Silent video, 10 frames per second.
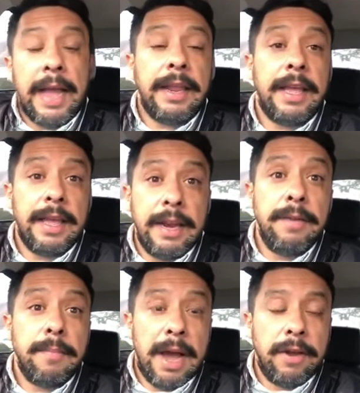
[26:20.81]

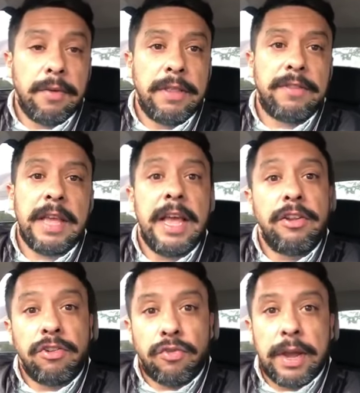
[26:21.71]
hidden migrants in
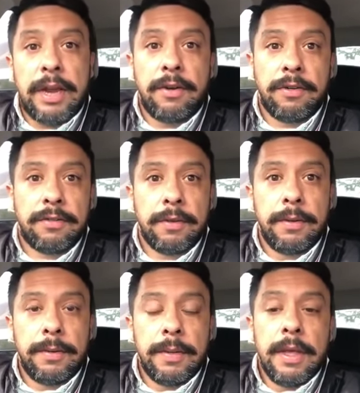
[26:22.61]
the trailers.
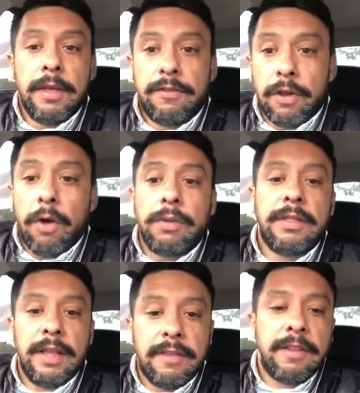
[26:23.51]
So
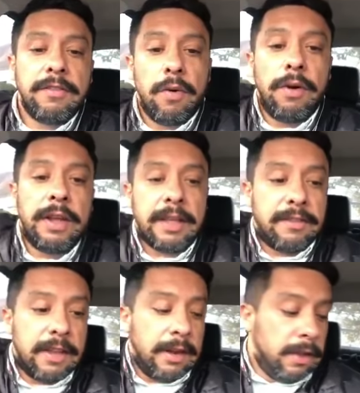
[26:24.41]
this is going to
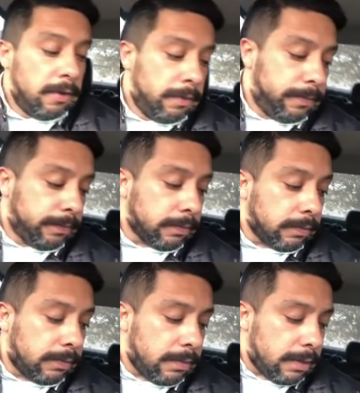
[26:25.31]
continue.
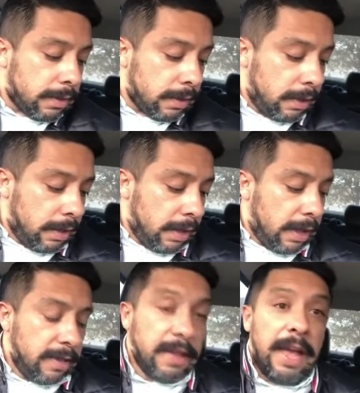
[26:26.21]

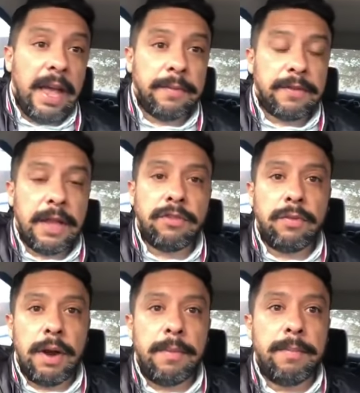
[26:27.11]
As I have said
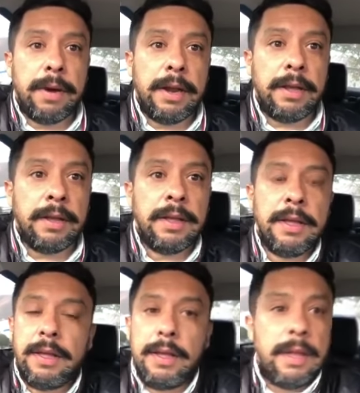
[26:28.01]
to everybody,
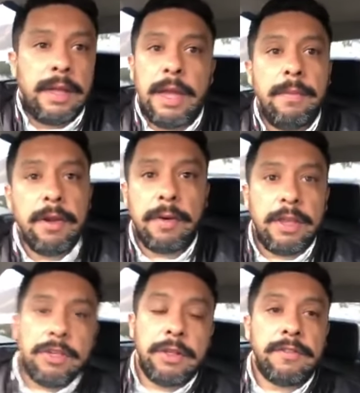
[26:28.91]

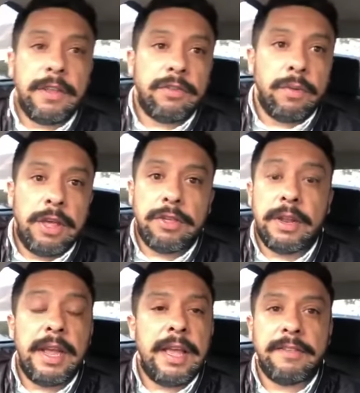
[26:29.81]
immigration
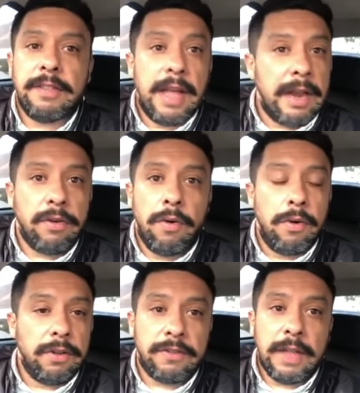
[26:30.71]
situation is not
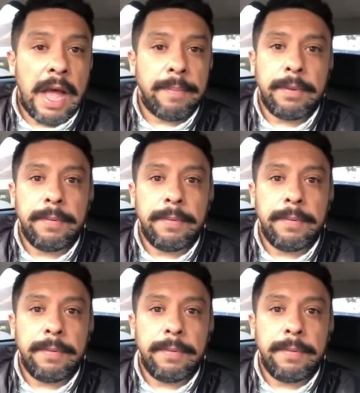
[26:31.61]
going to stop.